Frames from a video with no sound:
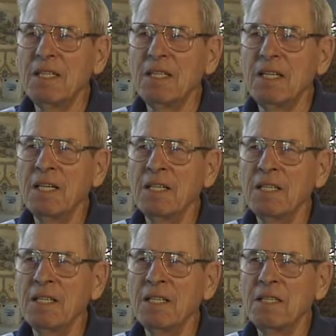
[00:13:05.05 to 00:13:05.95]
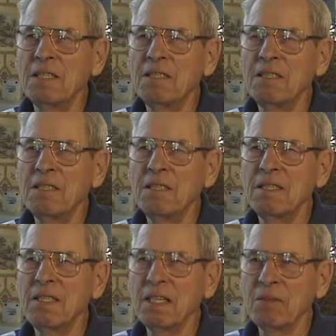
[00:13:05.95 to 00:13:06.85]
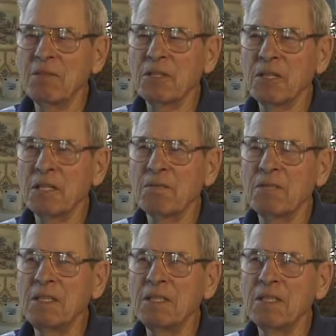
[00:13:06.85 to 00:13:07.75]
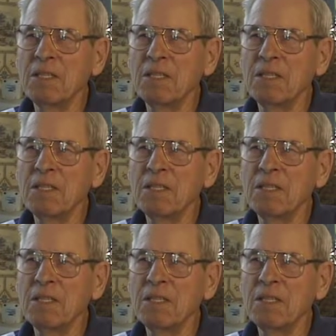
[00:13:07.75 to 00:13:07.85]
And then photography.